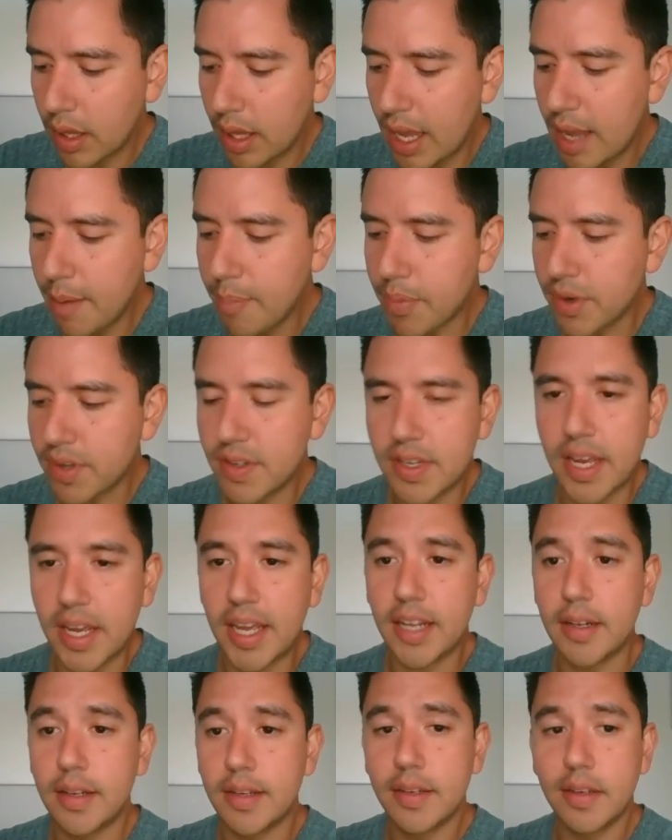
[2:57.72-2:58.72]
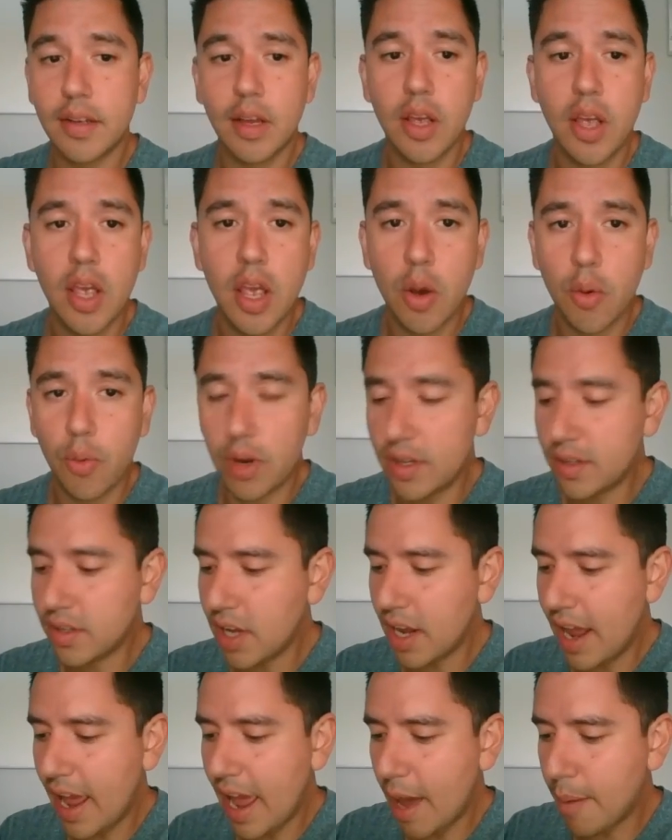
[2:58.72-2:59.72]
8%, what is
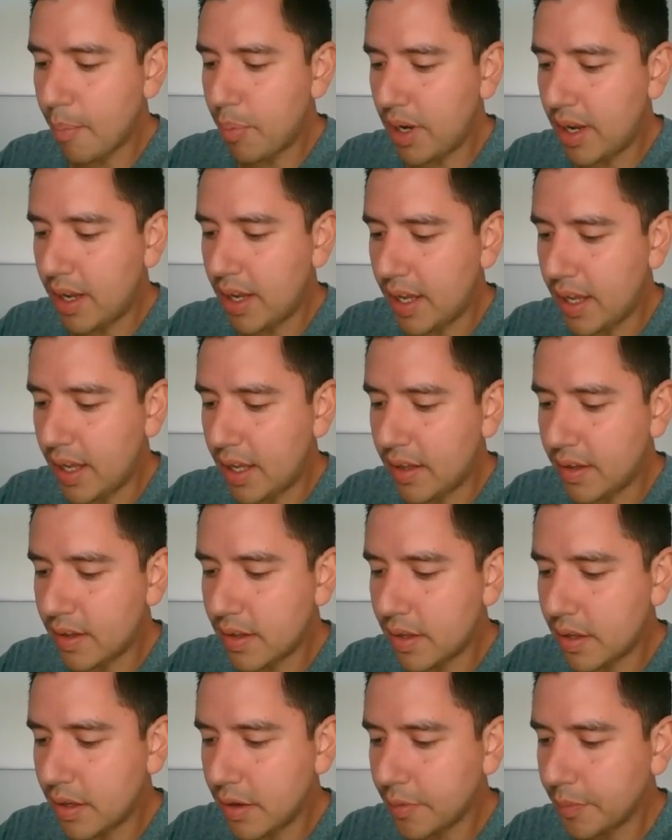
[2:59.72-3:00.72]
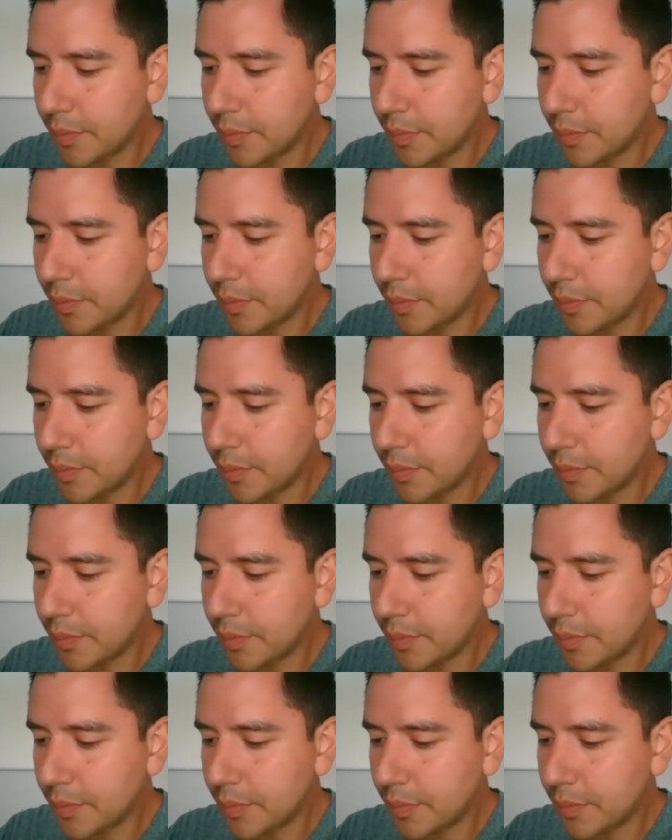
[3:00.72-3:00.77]
going to happen is